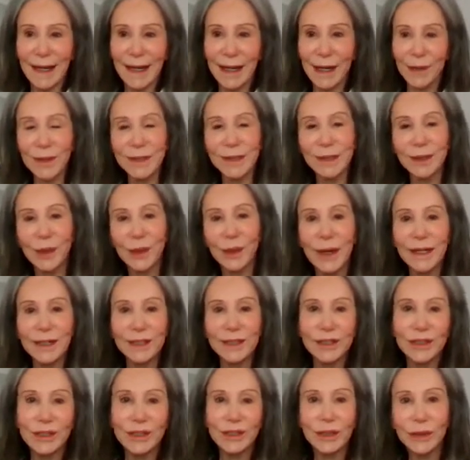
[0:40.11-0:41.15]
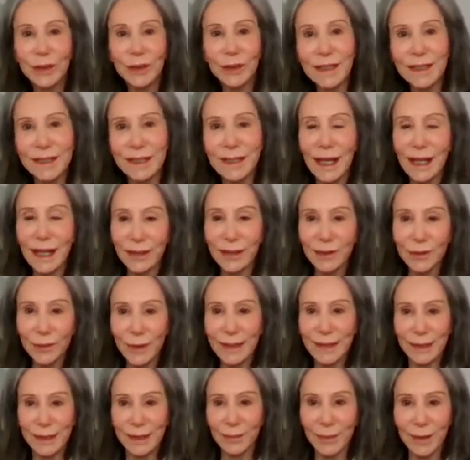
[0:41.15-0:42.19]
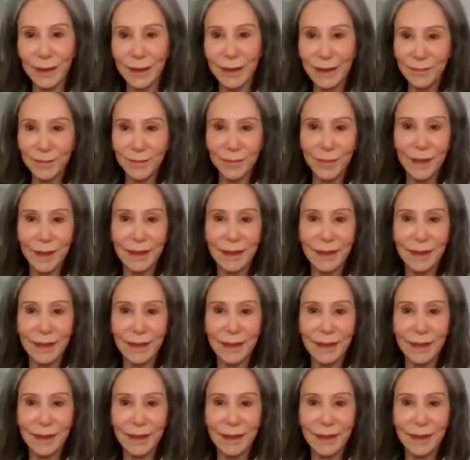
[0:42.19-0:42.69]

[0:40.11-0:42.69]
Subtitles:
I wasn't quite sure when I saw the recipe,